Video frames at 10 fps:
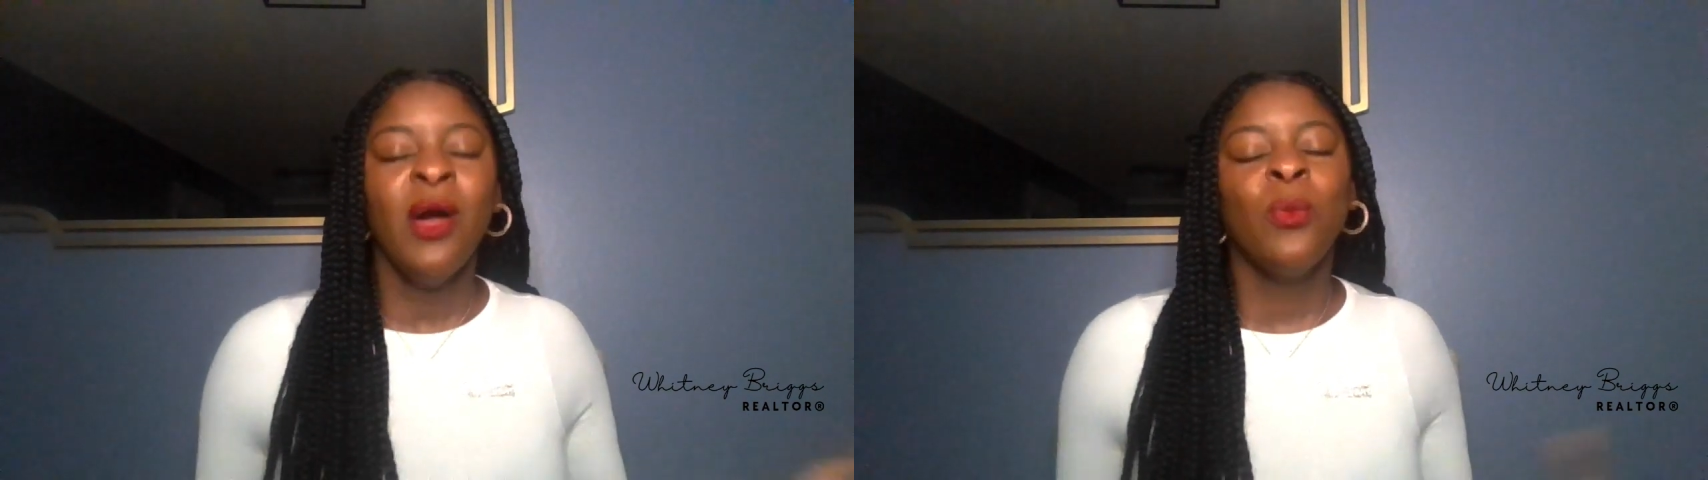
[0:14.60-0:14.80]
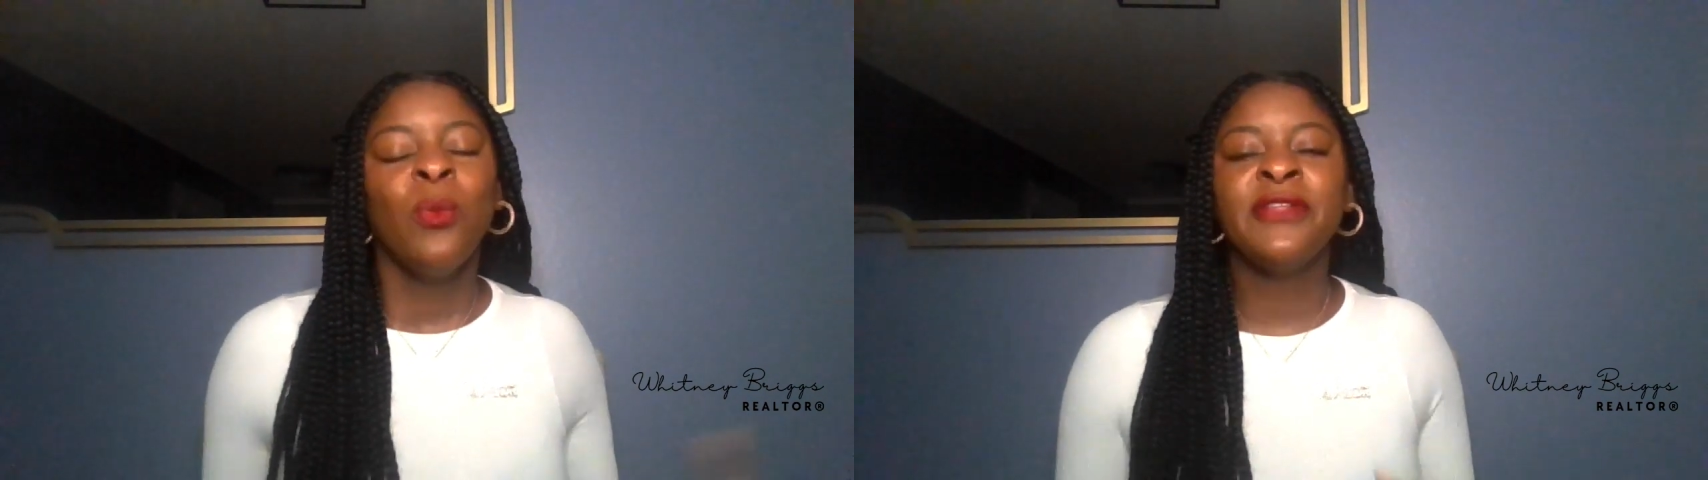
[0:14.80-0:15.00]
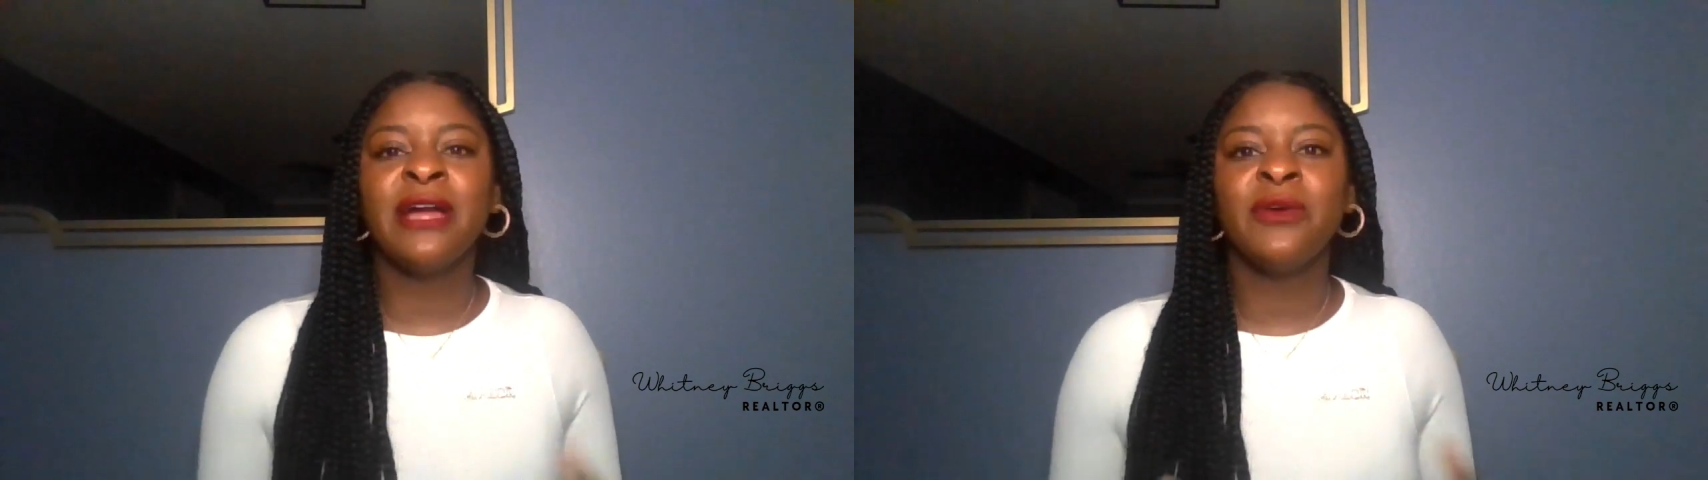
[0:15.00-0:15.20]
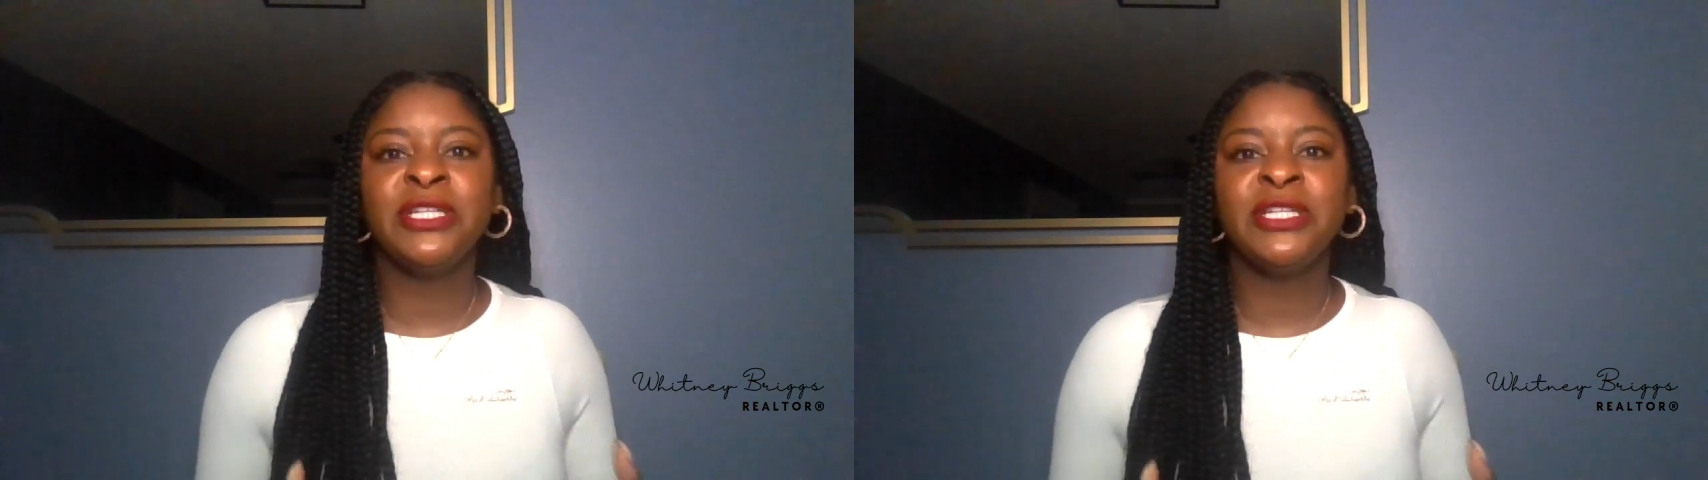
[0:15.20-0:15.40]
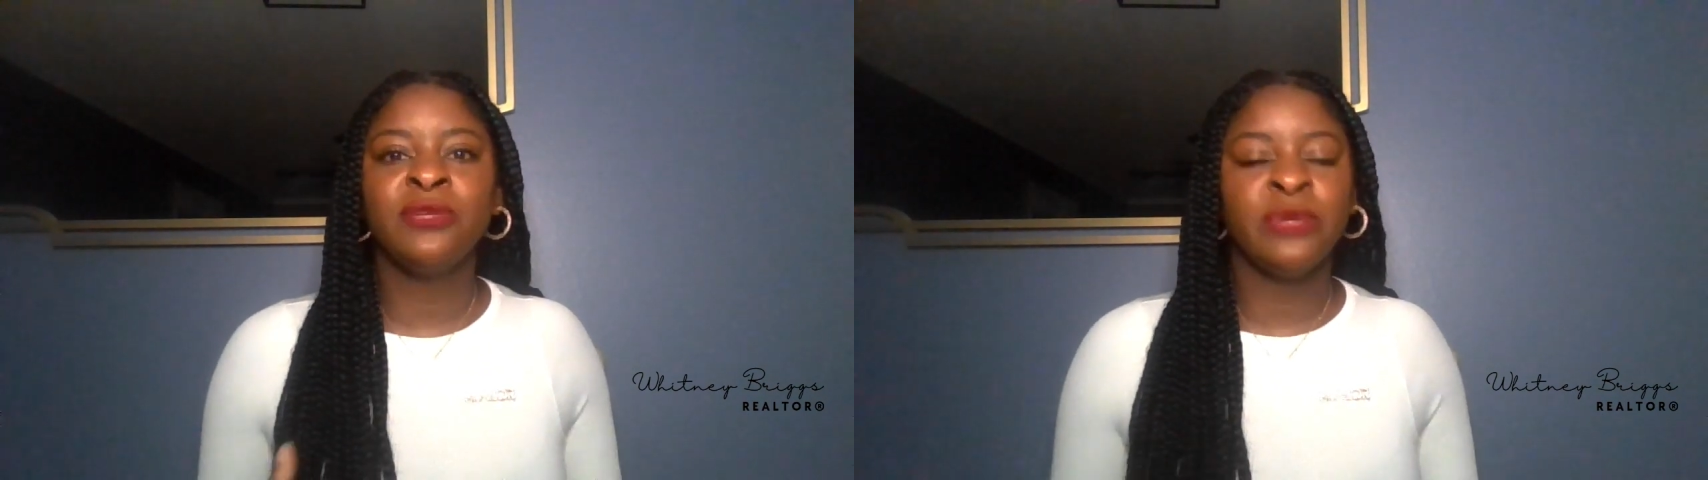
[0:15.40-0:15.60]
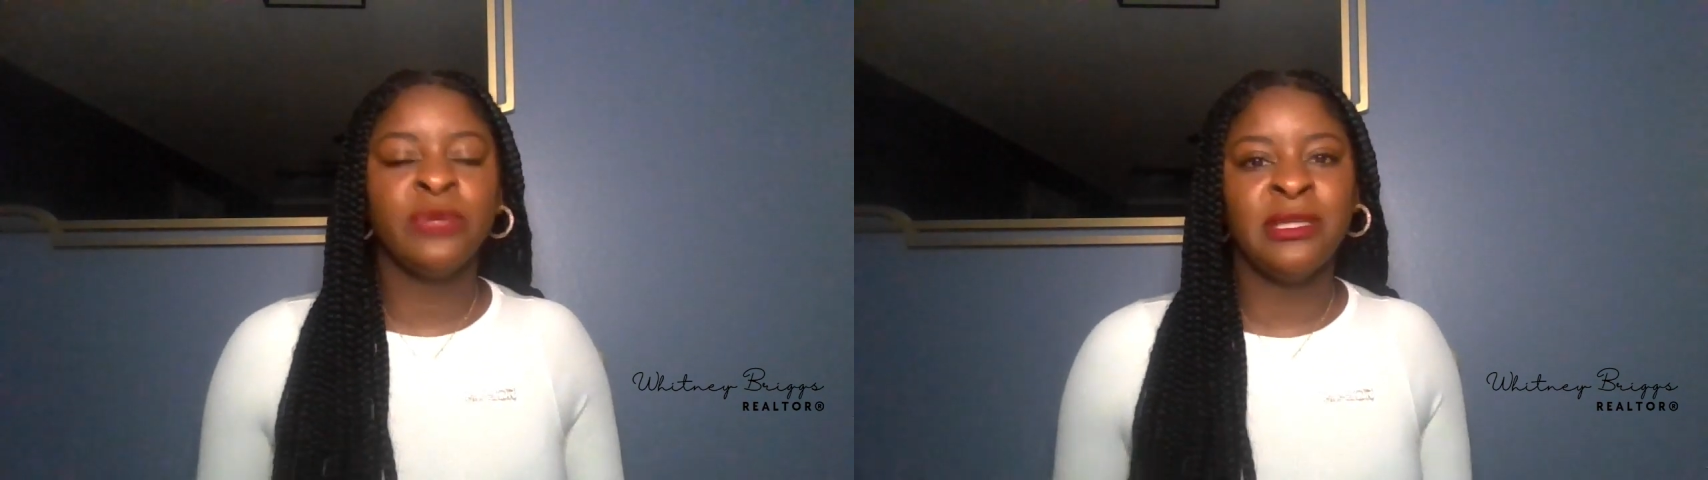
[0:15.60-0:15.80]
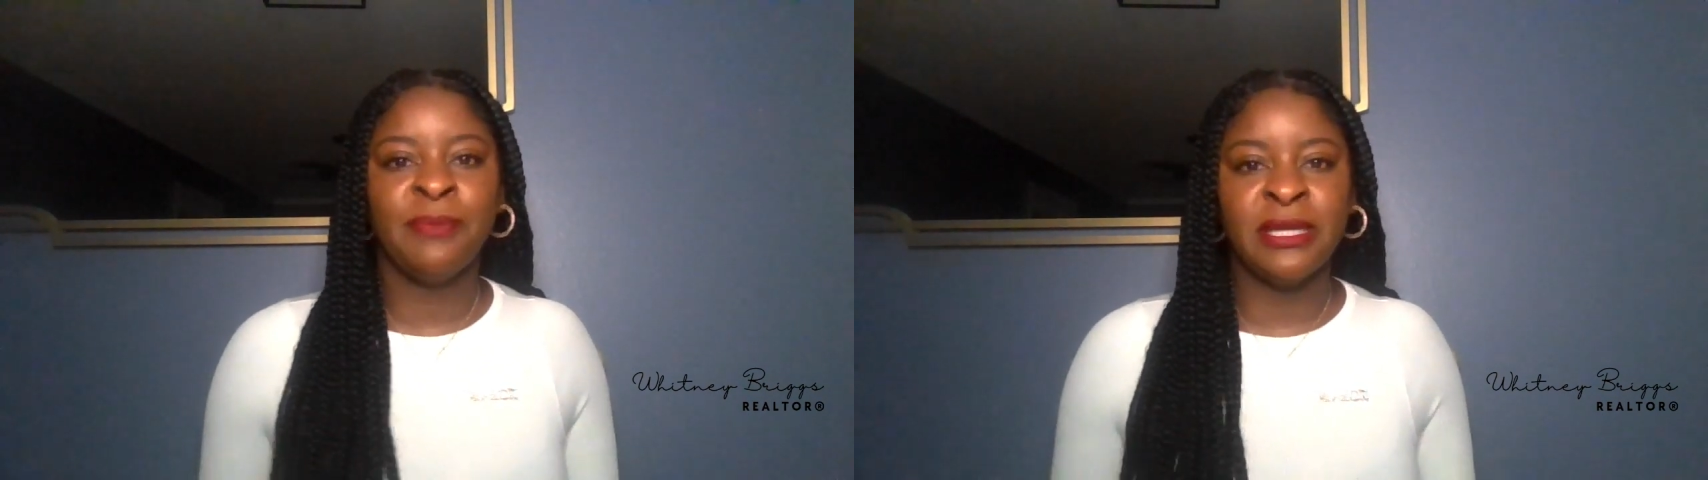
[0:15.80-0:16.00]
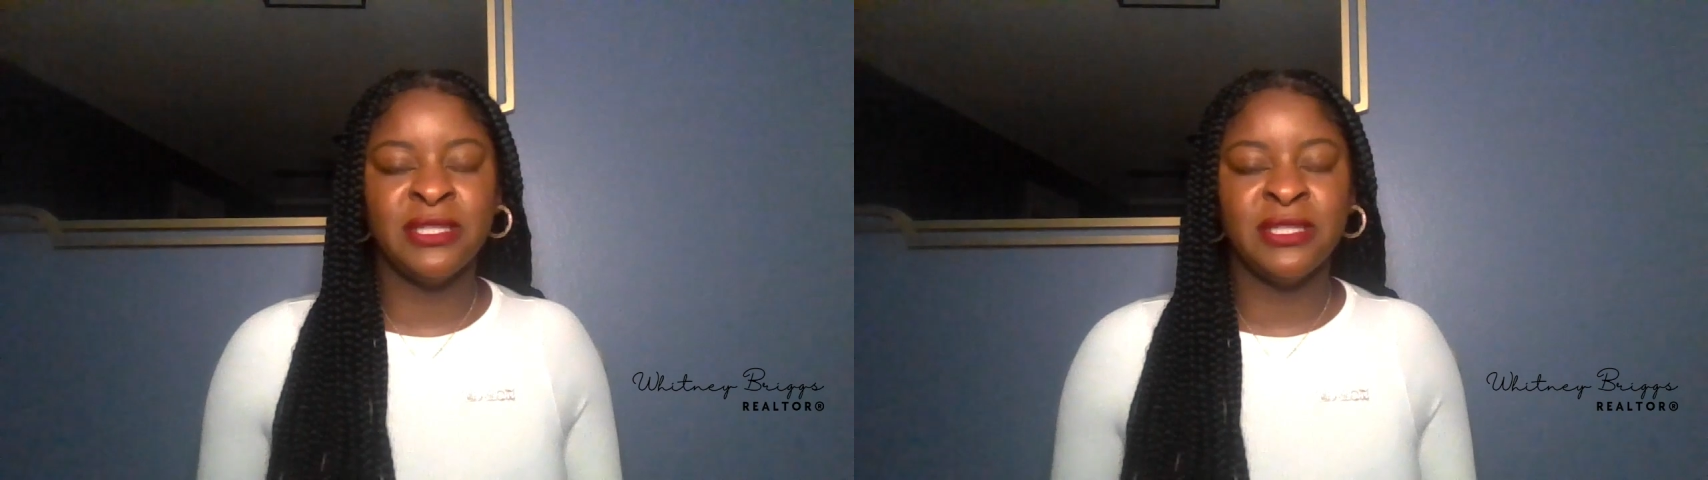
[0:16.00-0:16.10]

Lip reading: Well, that question really depends